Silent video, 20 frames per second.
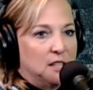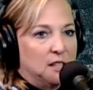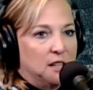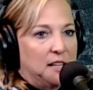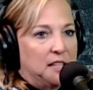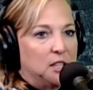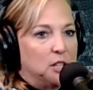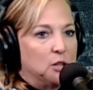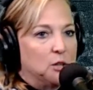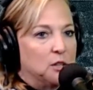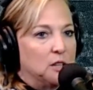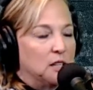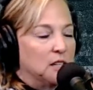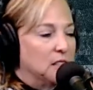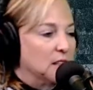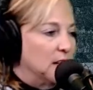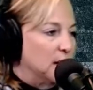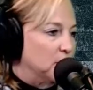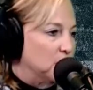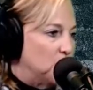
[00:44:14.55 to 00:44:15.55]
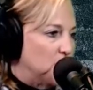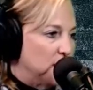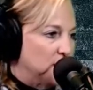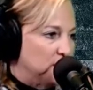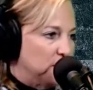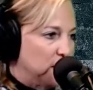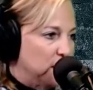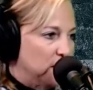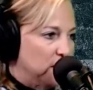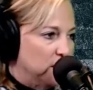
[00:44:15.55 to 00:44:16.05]
Like they have
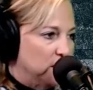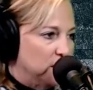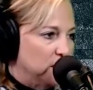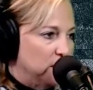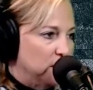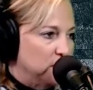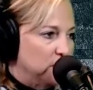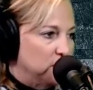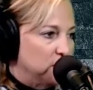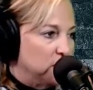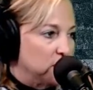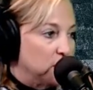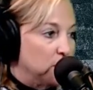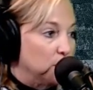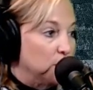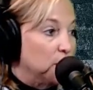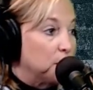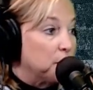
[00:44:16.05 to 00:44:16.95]
Wi-Fi on it, and so